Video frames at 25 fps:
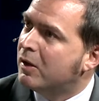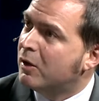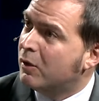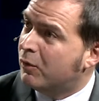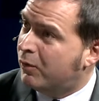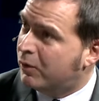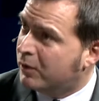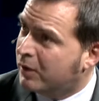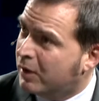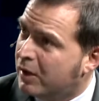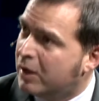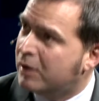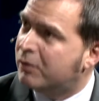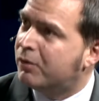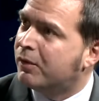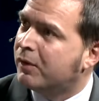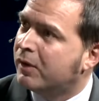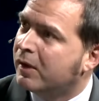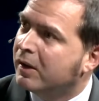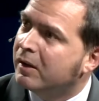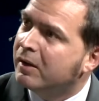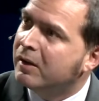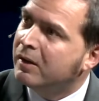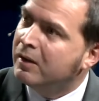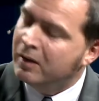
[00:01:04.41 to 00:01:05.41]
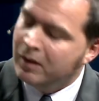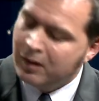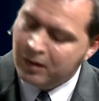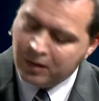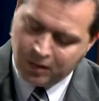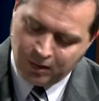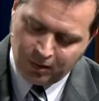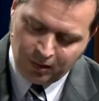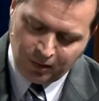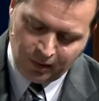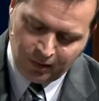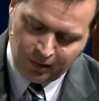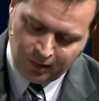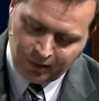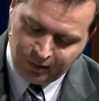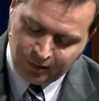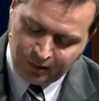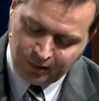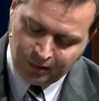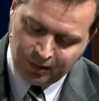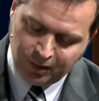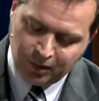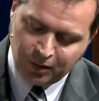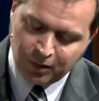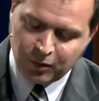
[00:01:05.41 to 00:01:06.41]
for delivering on
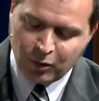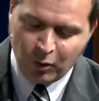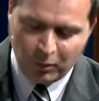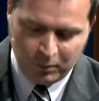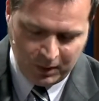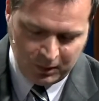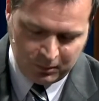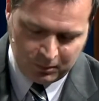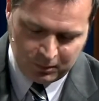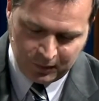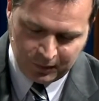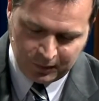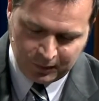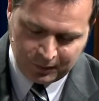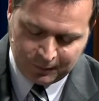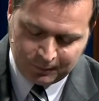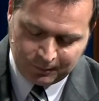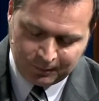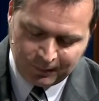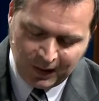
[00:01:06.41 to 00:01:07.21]
this commitment.